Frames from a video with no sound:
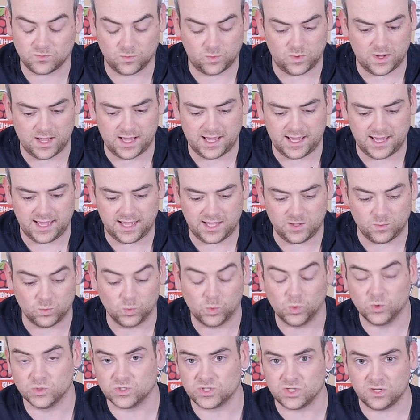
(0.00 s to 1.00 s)
where it
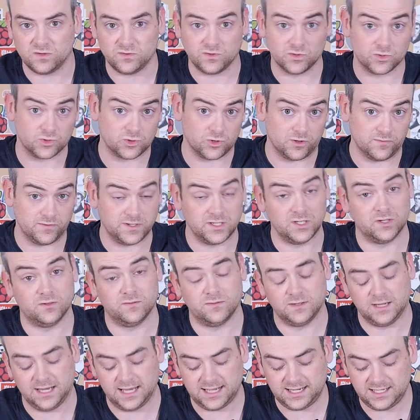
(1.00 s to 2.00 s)
warns you if you're drifting
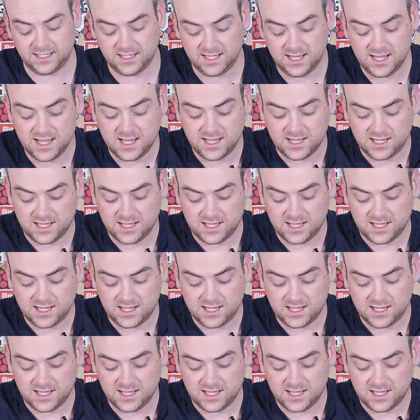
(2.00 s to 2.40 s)
off a lane.